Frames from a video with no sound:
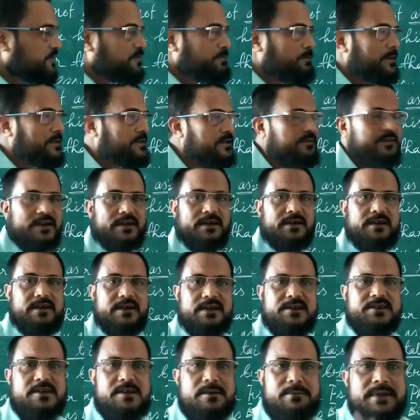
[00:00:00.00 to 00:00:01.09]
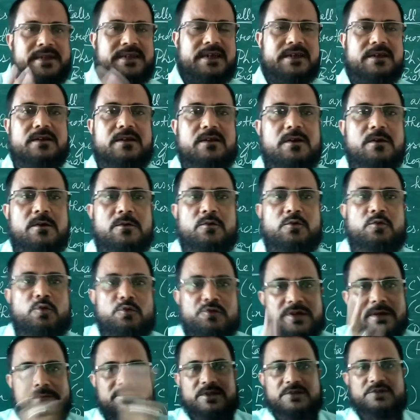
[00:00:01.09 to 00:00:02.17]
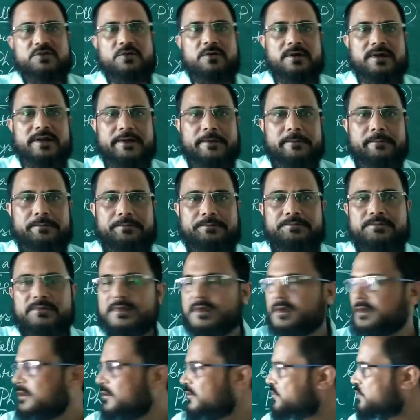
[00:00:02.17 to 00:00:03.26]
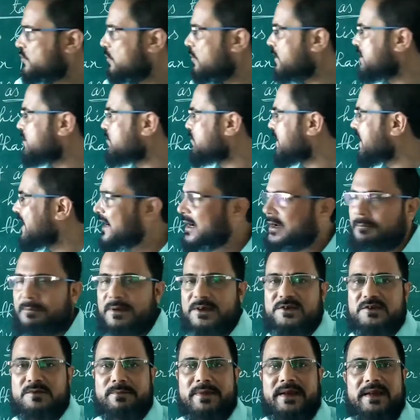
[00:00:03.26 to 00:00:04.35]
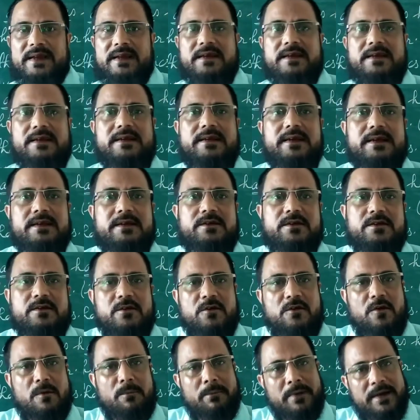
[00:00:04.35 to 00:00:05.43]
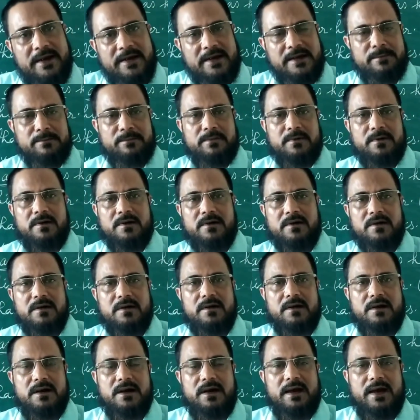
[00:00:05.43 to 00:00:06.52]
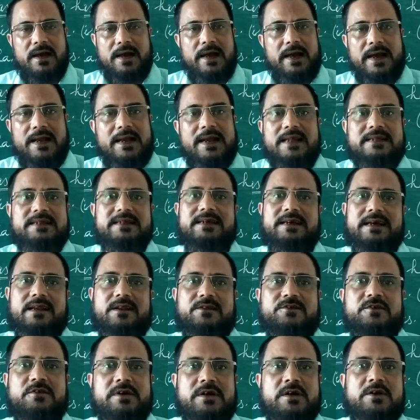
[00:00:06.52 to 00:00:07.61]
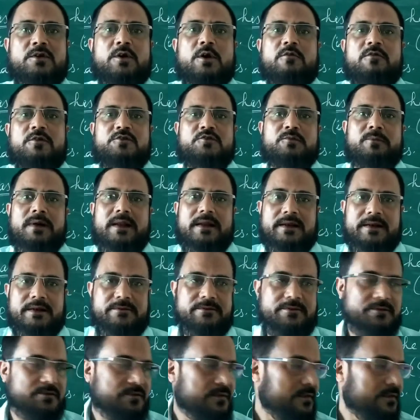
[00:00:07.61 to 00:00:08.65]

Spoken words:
specific. It is limited to 2 subjects only. So you can at best make it comparative and nothing else. You cannot go for superlative.